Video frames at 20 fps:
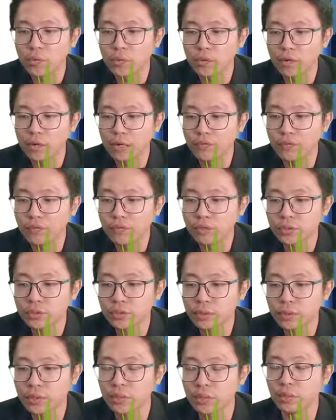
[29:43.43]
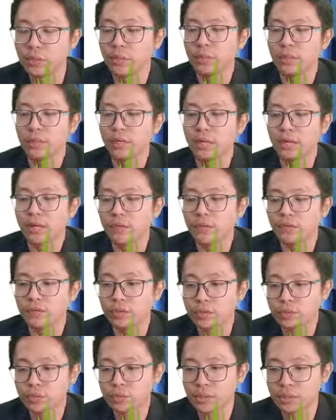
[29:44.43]
Virtual.
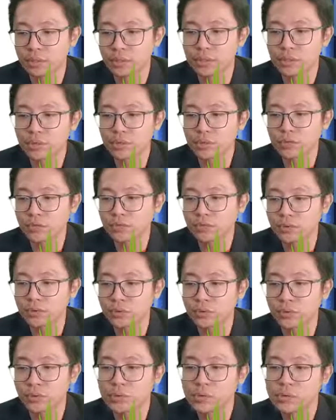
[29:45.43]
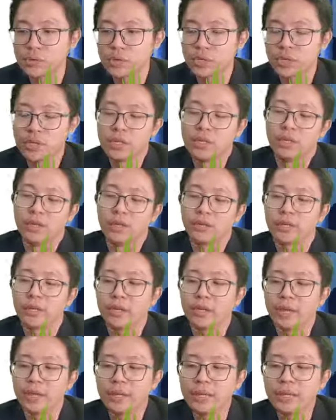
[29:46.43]
Virtual. So VU. Okay,
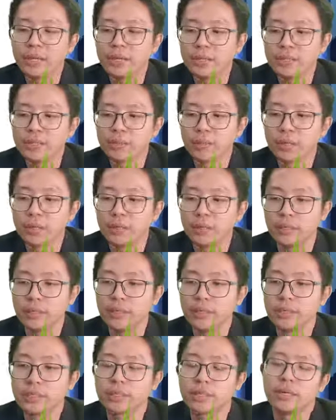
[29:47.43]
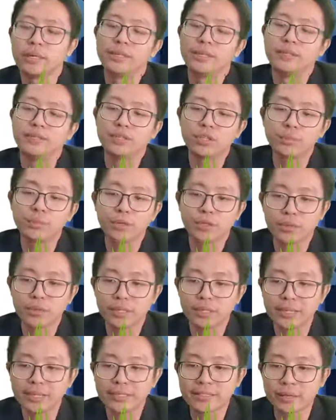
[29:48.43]
and then this one is 0.3,
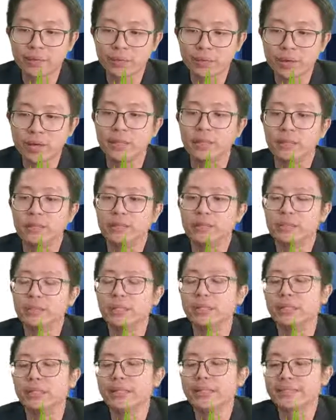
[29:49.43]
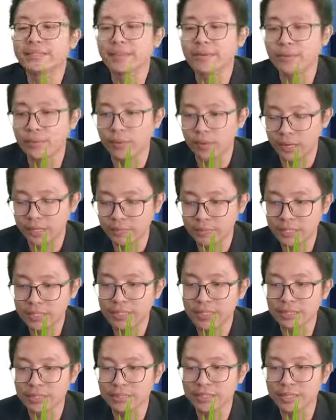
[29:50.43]
less than 1, isn't it? Less than 1 means it's
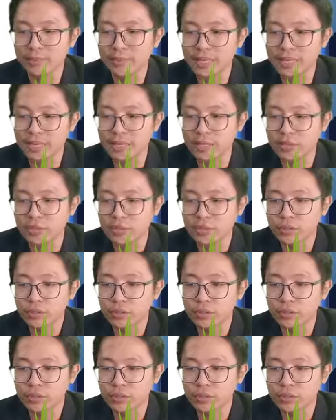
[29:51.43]
diminished.